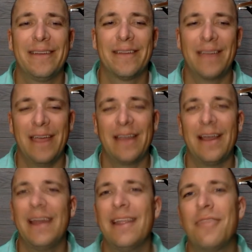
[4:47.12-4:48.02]
Okay,
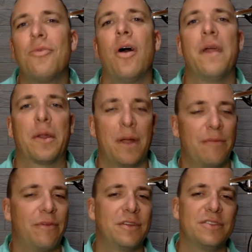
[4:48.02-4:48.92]
I gotta get through all that crap
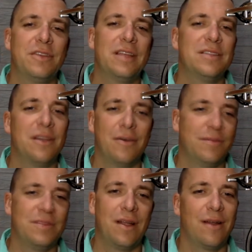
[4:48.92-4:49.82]
first. You guys know, I'm
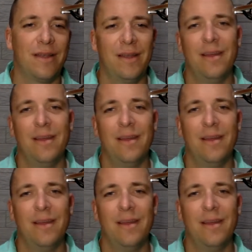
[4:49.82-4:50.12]
sorry.